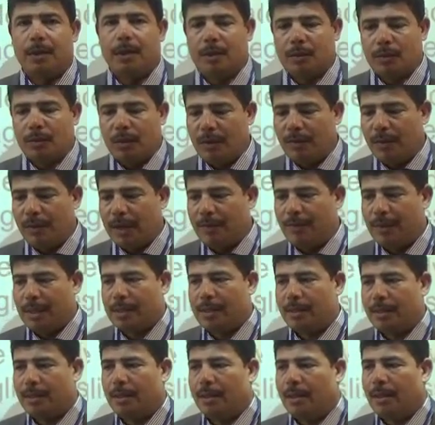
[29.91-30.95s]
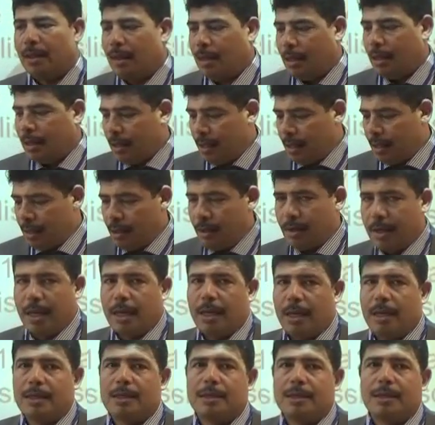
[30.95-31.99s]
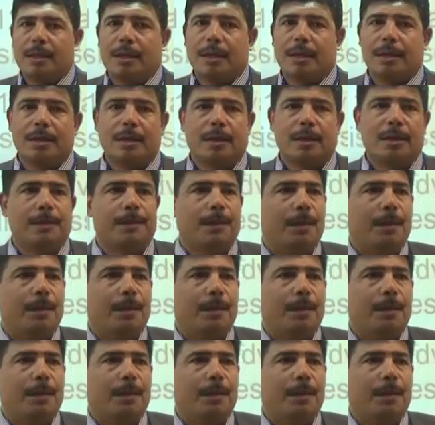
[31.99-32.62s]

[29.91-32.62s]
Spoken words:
Advanced. Okay, let's start.